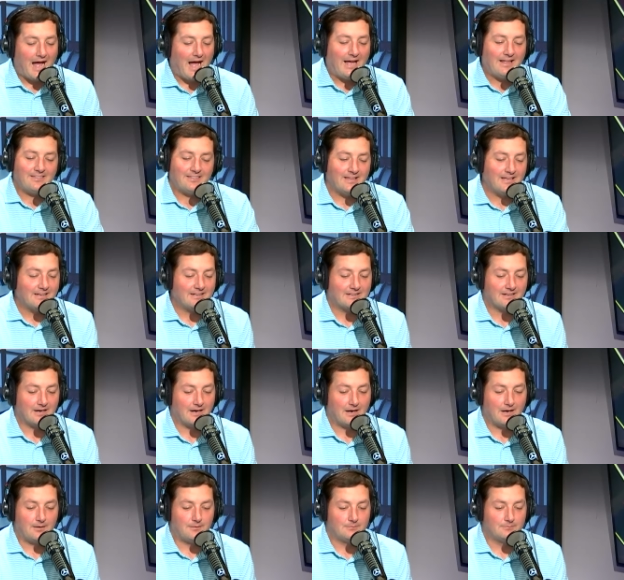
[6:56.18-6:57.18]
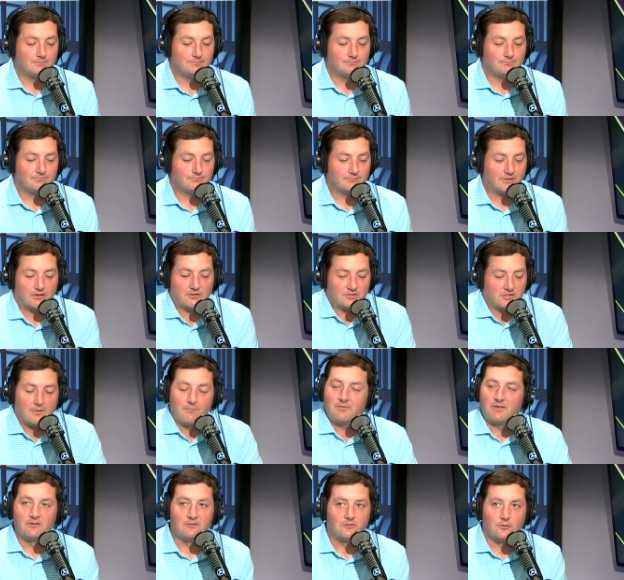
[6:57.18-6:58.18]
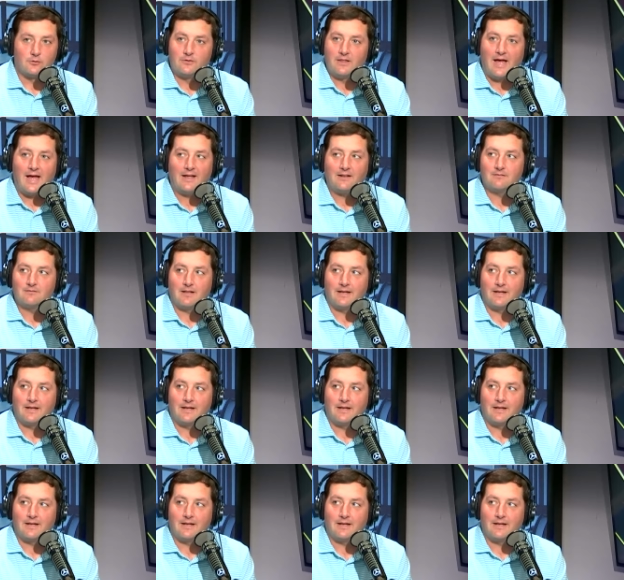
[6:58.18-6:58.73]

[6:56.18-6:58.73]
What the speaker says: I think there's something to that.